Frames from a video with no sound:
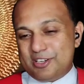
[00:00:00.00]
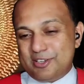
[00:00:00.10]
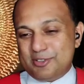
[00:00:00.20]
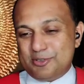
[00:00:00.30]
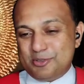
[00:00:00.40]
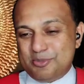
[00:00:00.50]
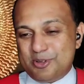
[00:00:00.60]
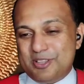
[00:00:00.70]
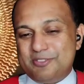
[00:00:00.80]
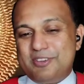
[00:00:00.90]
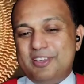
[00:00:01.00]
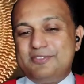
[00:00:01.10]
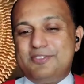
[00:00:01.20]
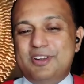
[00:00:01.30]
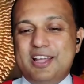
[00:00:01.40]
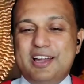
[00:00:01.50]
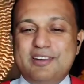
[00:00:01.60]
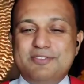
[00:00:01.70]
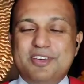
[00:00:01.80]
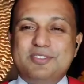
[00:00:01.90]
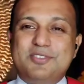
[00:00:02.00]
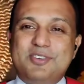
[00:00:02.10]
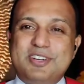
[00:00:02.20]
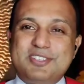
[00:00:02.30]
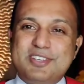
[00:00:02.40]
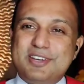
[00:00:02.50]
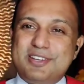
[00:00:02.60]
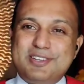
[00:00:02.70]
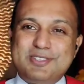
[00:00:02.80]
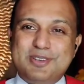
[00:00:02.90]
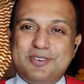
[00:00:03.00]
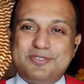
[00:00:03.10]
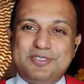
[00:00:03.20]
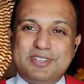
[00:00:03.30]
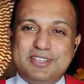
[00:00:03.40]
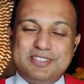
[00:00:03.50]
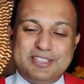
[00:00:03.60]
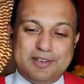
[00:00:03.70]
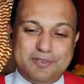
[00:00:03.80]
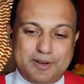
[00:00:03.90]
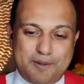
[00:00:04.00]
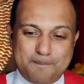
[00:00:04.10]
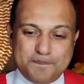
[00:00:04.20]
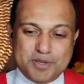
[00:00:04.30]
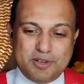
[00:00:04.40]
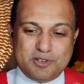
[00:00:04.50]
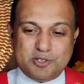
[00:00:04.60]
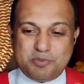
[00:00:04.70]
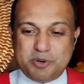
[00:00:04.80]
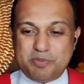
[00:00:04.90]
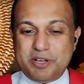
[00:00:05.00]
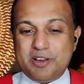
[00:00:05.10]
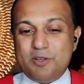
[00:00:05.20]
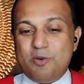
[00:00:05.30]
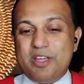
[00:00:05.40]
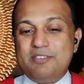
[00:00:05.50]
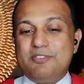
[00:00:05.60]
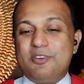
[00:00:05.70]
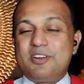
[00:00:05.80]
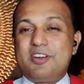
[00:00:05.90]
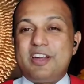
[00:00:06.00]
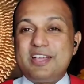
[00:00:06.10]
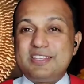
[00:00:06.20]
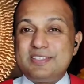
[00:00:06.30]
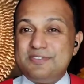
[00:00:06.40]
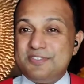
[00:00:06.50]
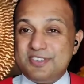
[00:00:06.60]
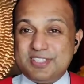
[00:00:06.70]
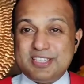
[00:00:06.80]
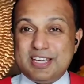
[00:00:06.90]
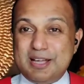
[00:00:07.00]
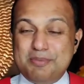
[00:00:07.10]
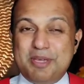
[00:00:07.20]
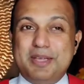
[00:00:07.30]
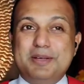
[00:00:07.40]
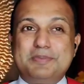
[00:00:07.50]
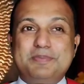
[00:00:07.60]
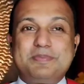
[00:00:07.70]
worked through both the faithful and unfaithful descendants of uh, David to prepare the way for Christ's first coming,